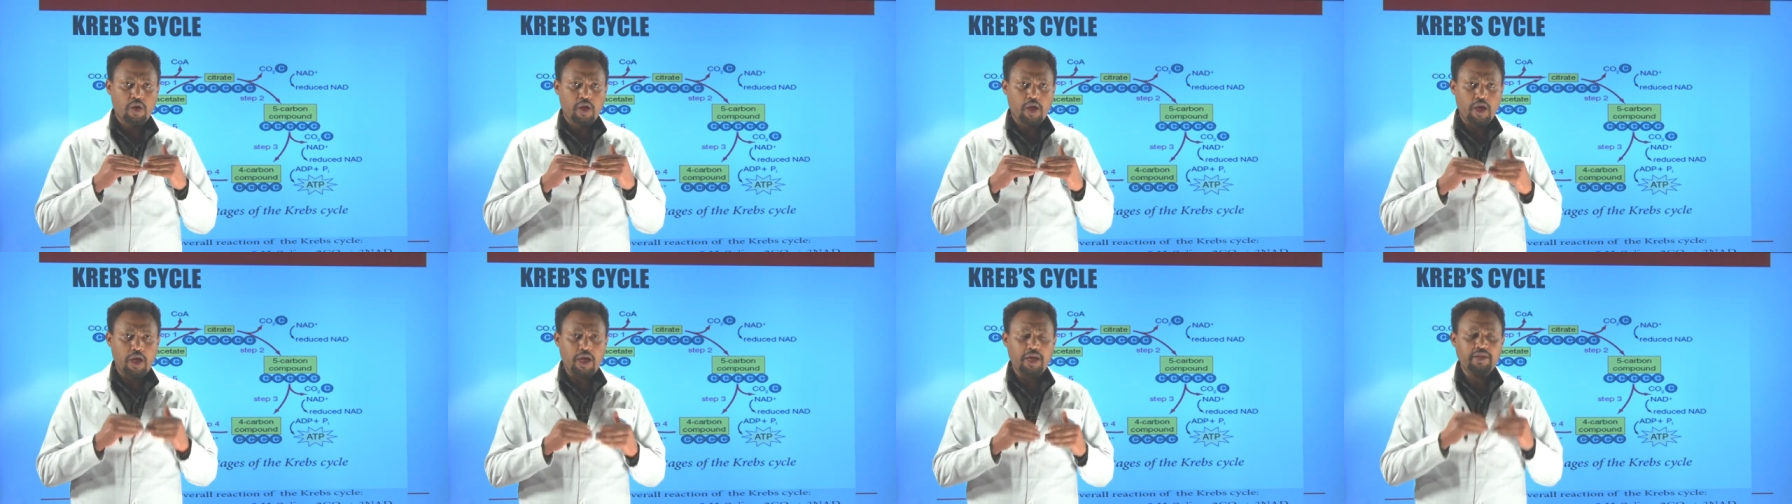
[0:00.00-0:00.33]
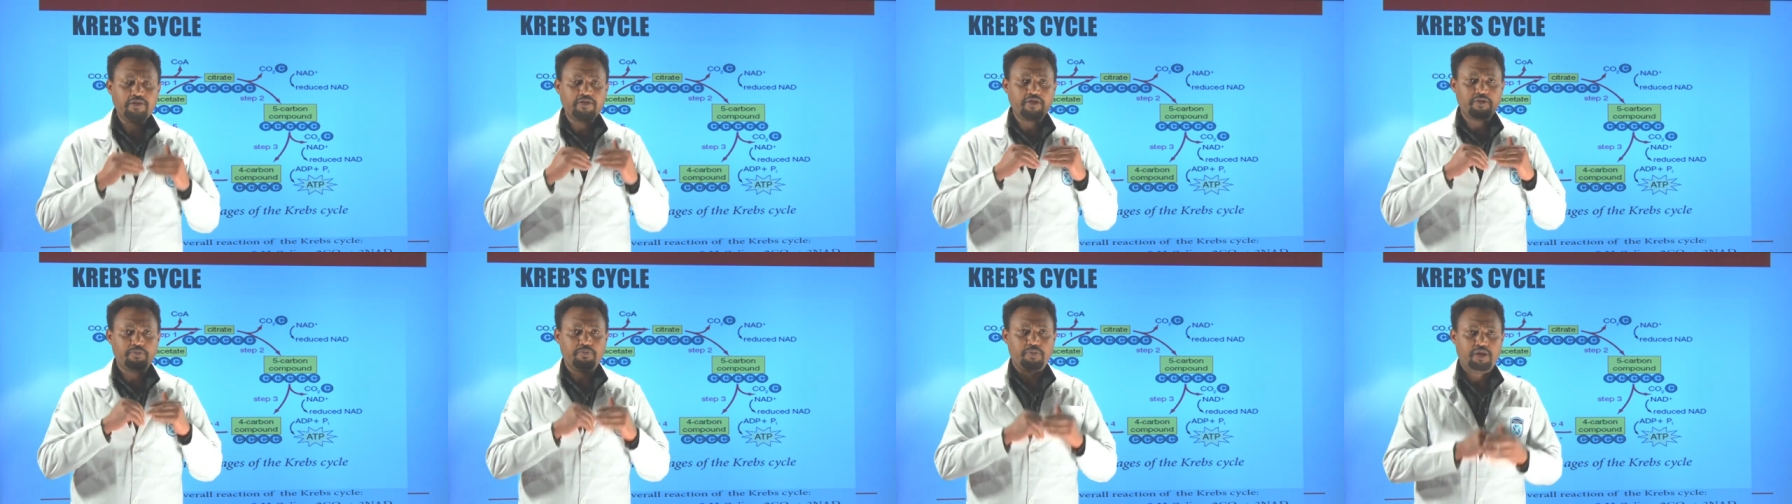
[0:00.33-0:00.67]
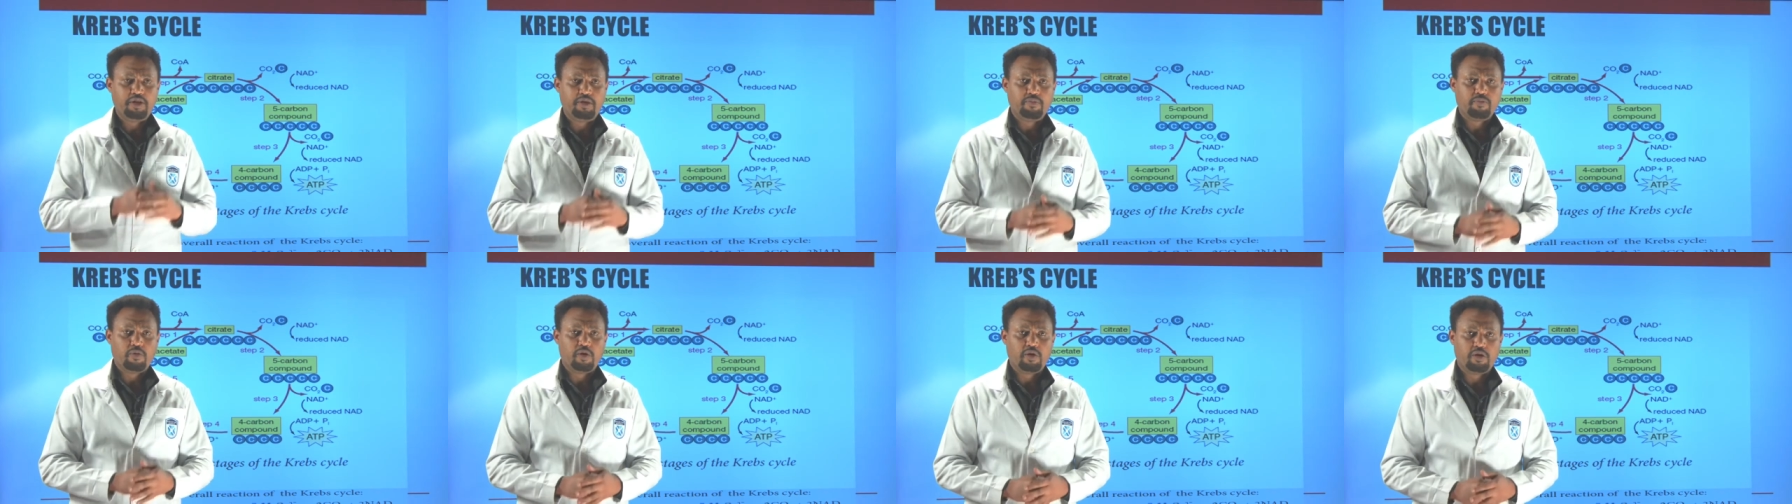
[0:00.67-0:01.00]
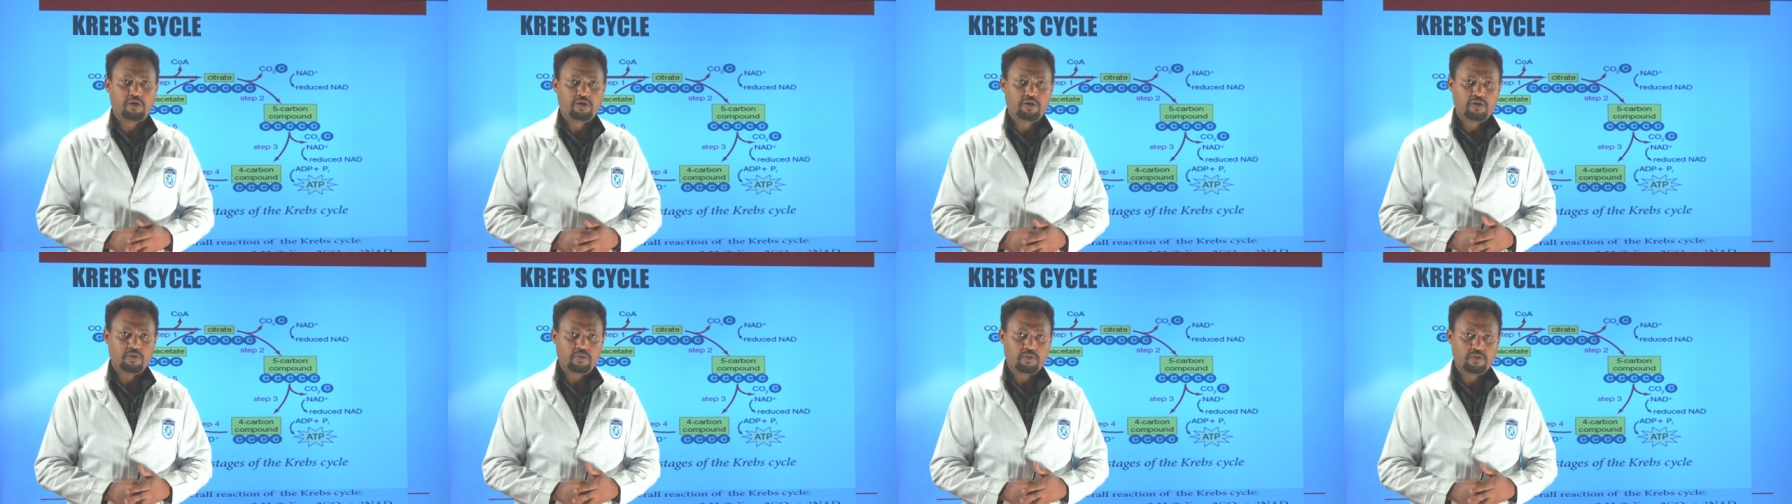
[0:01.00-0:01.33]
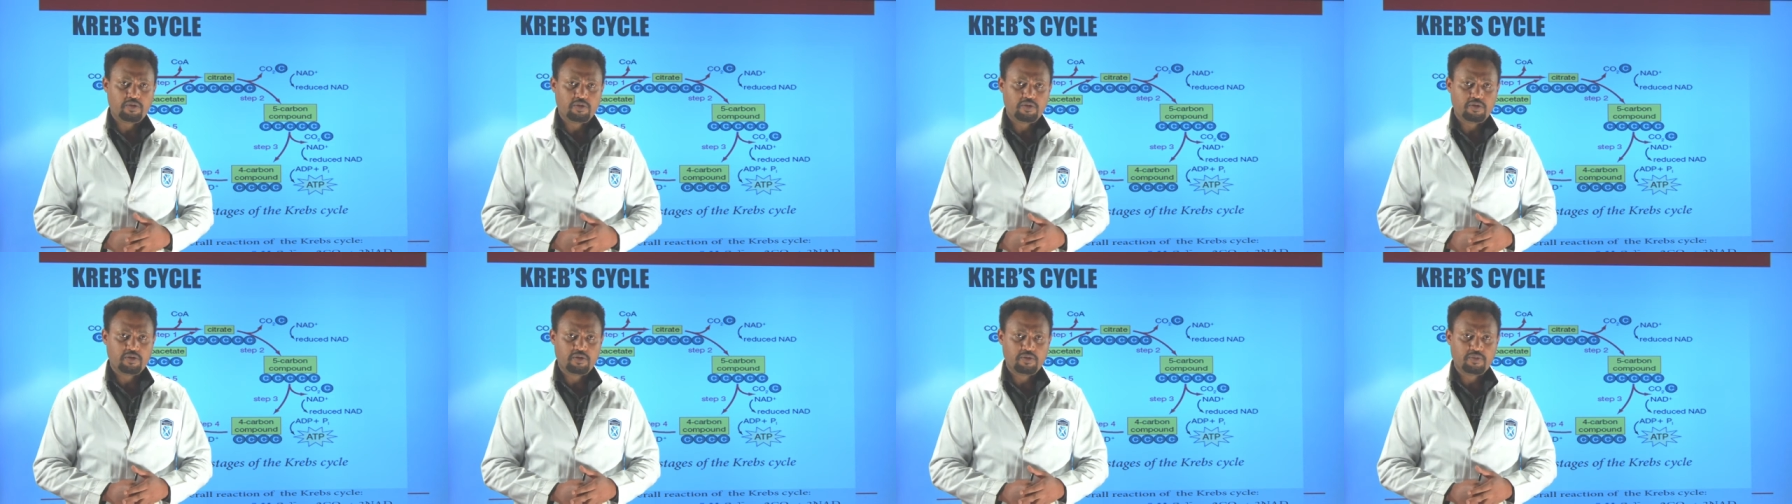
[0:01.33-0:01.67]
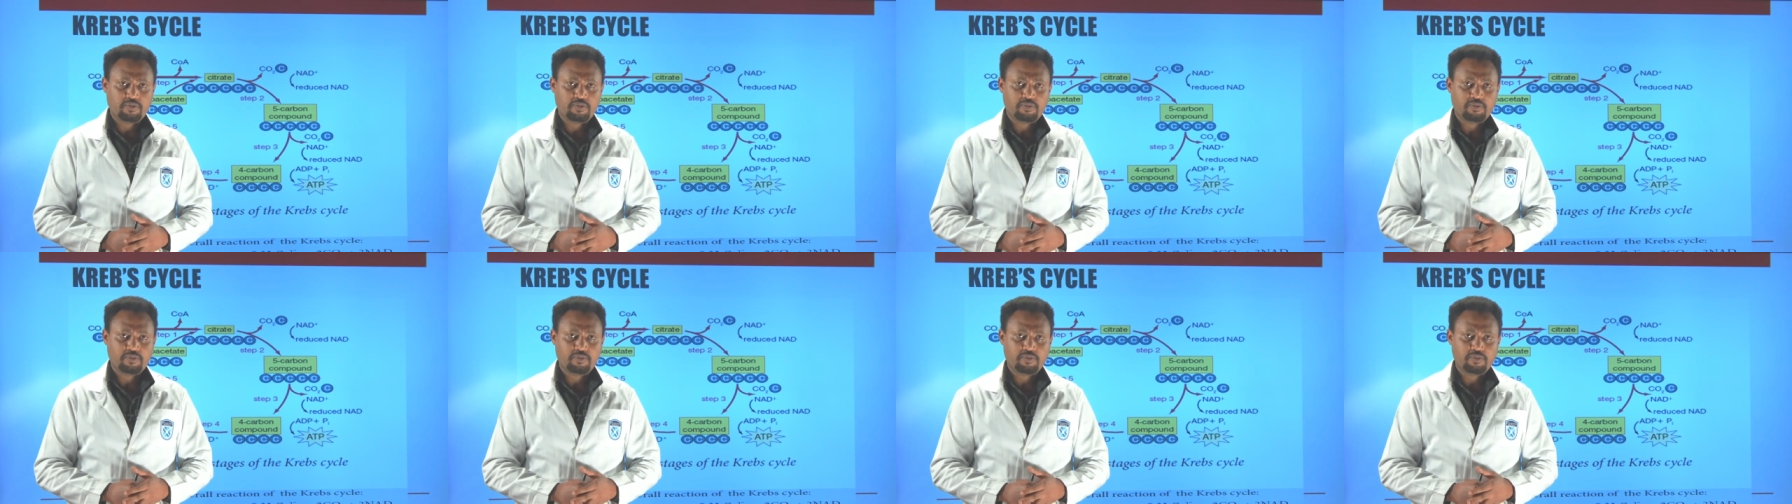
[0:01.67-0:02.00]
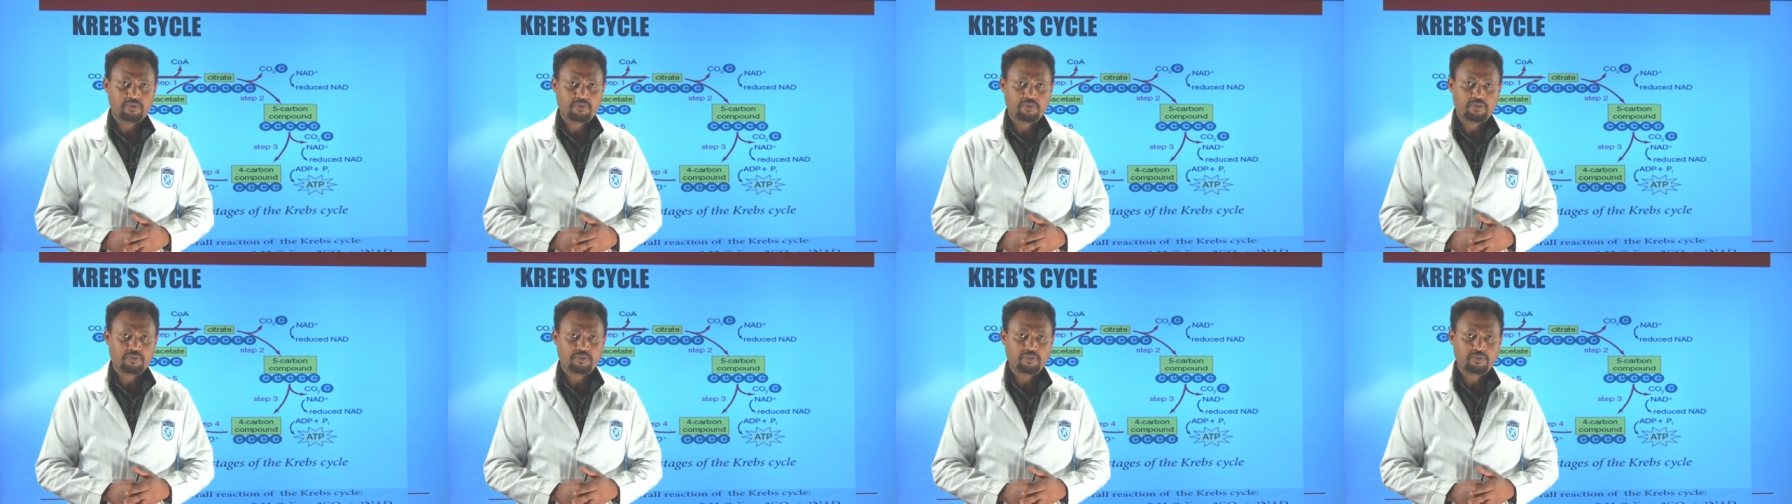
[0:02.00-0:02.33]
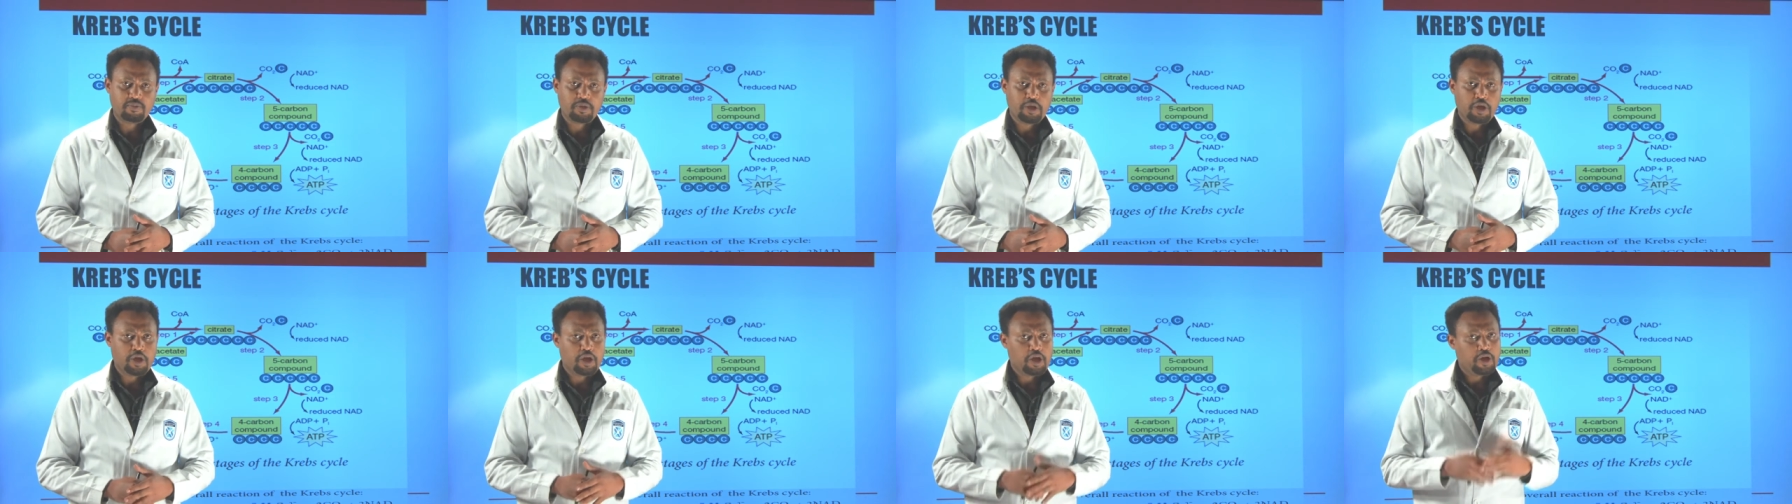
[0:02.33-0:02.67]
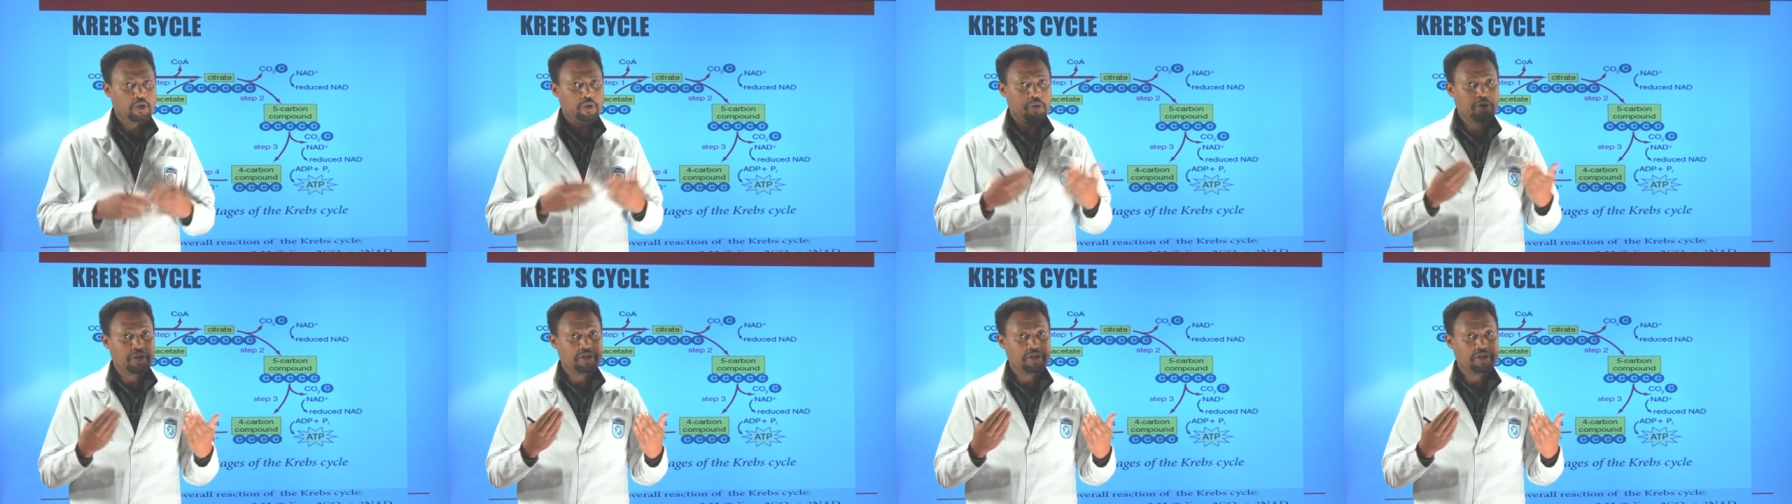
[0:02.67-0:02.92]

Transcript: ATP molecules. You